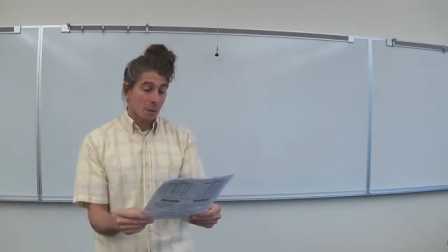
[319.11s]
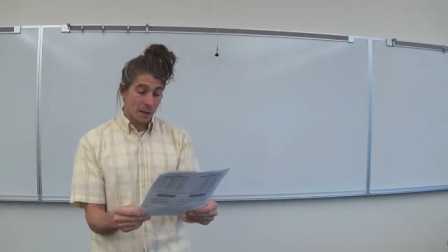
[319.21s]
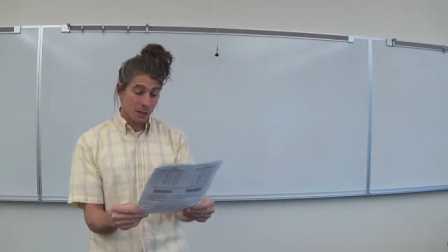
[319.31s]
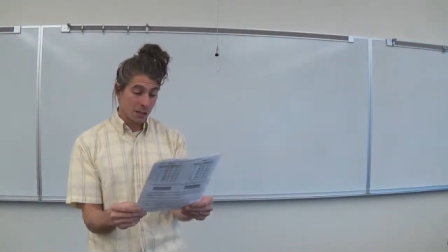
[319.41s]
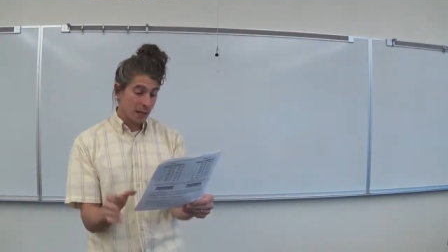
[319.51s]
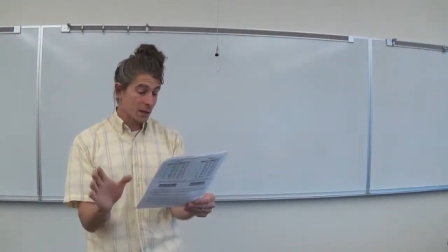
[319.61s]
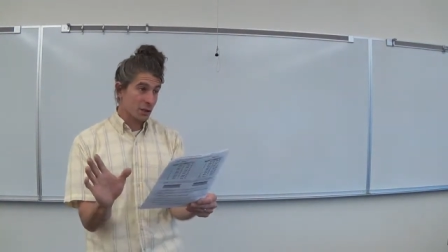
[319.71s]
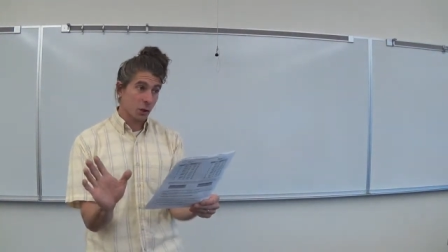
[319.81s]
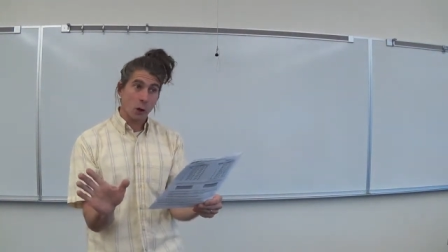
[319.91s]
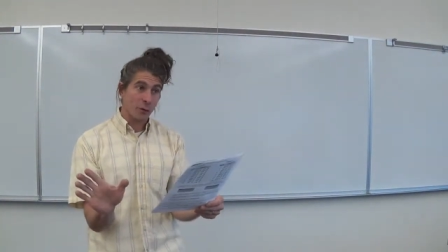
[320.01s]
This is a this
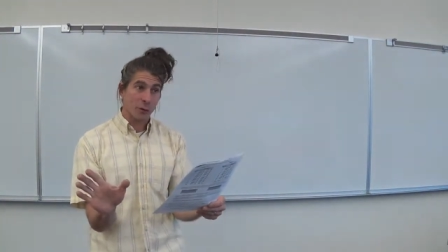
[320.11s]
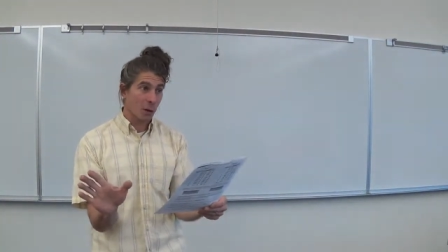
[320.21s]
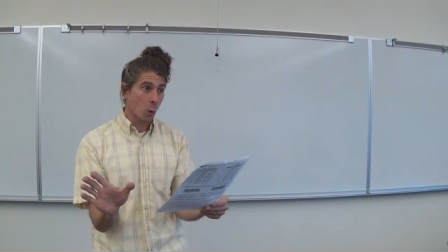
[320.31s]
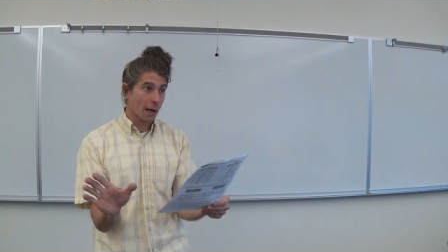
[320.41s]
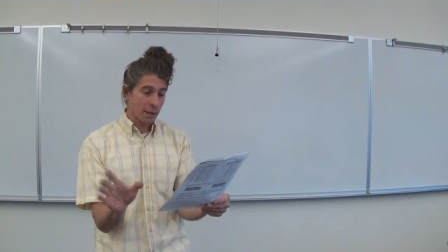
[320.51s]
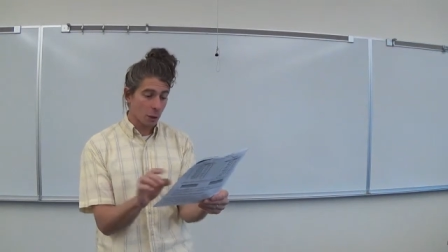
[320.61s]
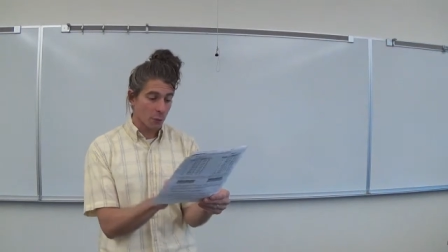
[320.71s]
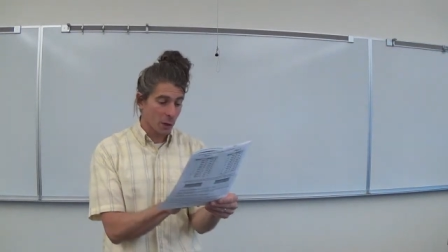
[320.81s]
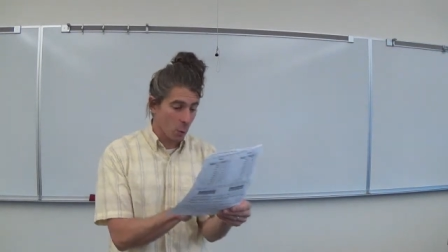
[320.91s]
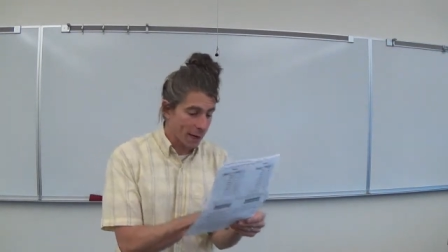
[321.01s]
is totally freaking workout. Total
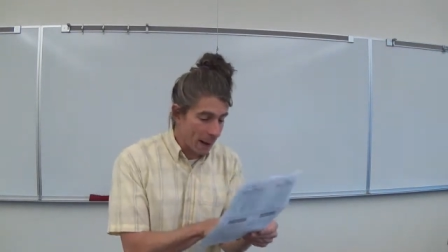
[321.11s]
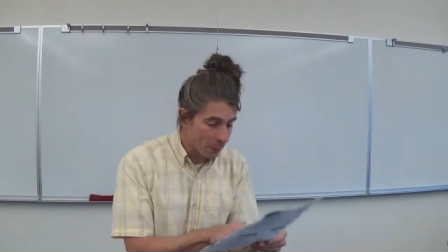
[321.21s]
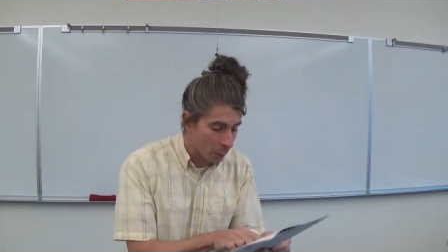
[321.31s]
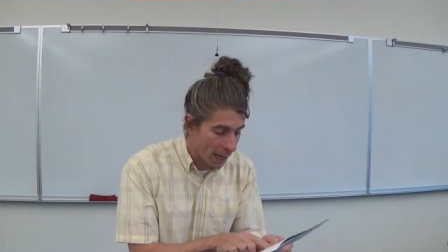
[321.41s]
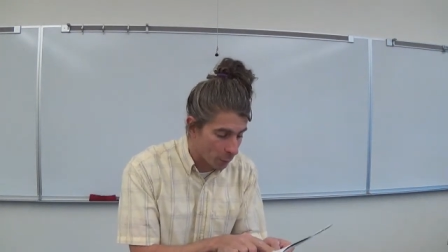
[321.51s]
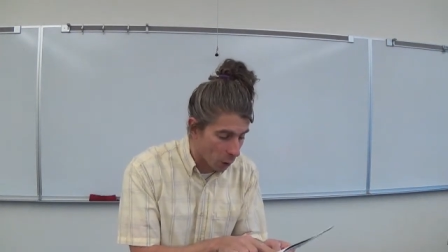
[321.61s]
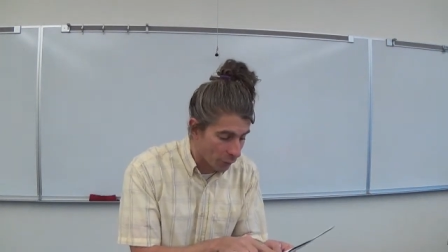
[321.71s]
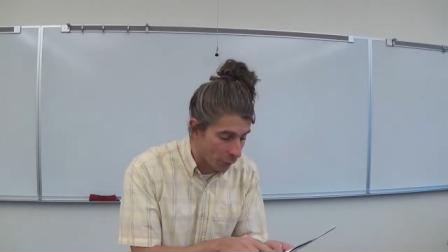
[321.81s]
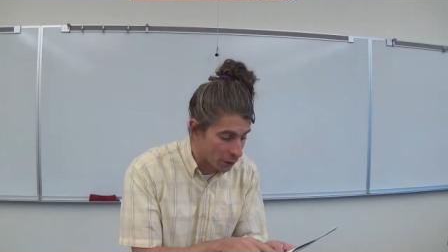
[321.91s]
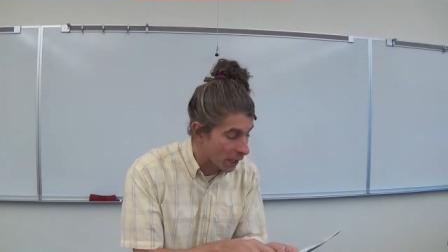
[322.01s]
freaking workout. Look what I rolled
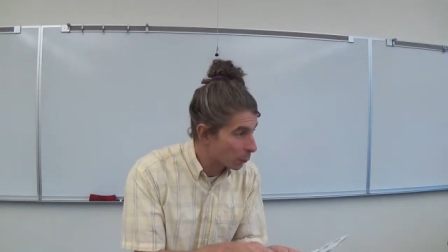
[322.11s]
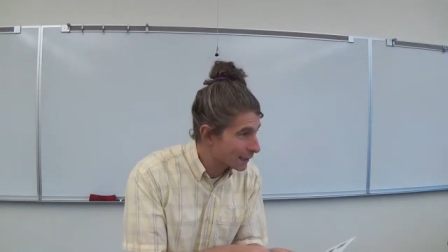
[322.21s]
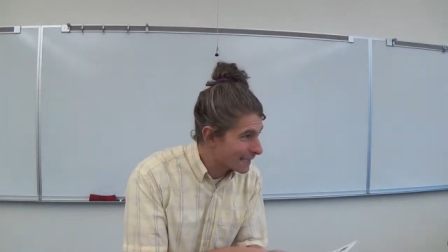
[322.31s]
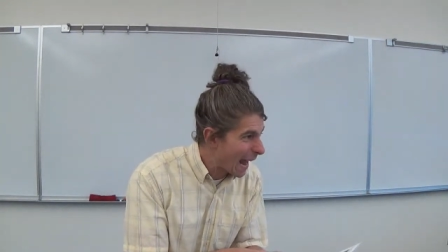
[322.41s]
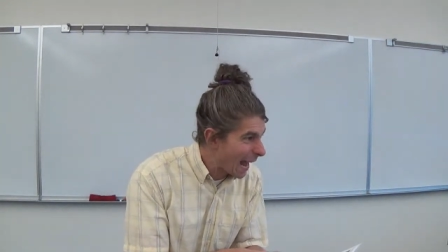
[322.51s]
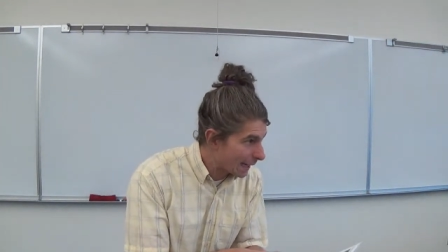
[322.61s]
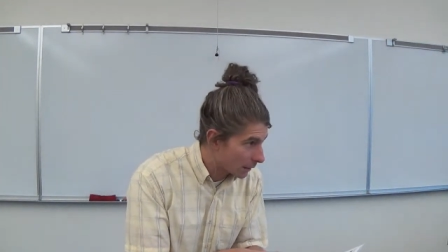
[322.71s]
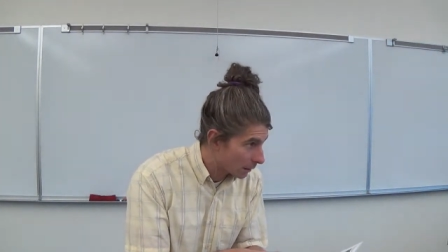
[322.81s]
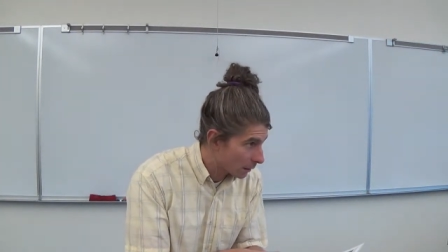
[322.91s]
first. I rolled a 10.